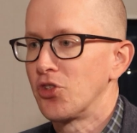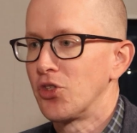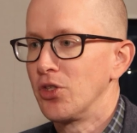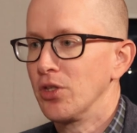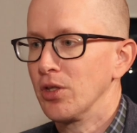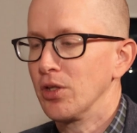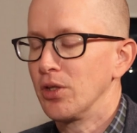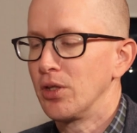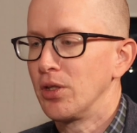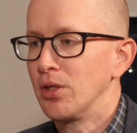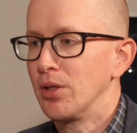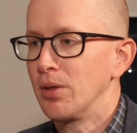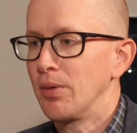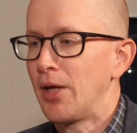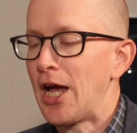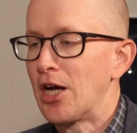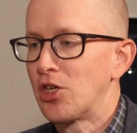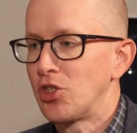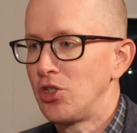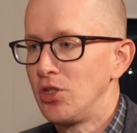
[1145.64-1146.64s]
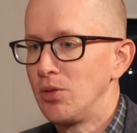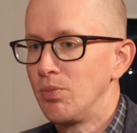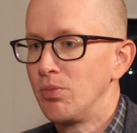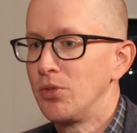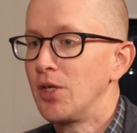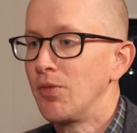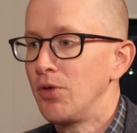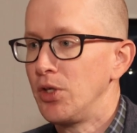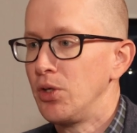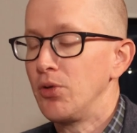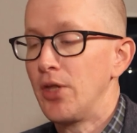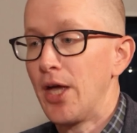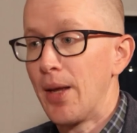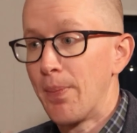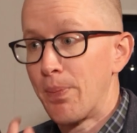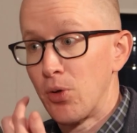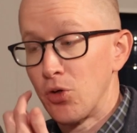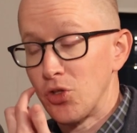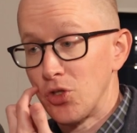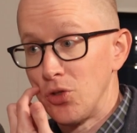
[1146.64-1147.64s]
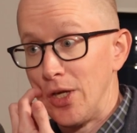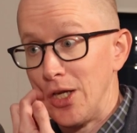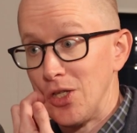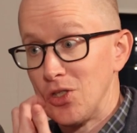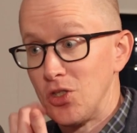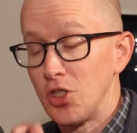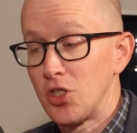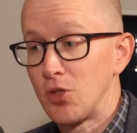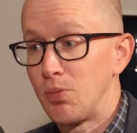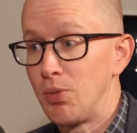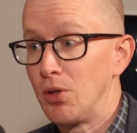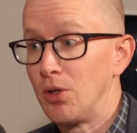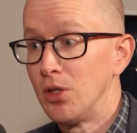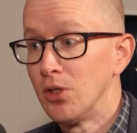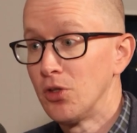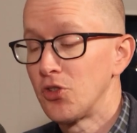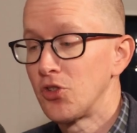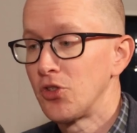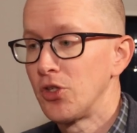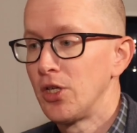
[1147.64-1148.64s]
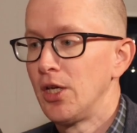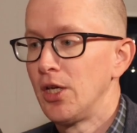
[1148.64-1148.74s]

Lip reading: is the actually giving you that personalized experience.